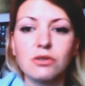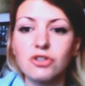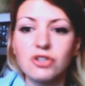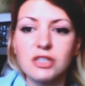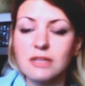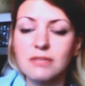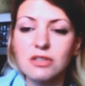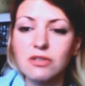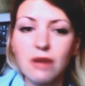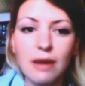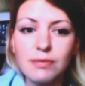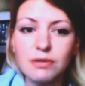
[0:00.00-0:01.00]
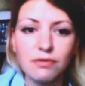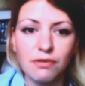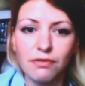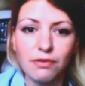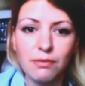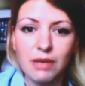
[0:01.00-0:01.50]
or just some scraps of
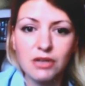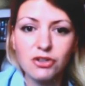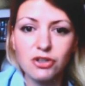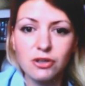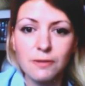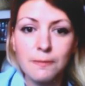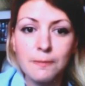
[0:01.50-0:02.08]
information.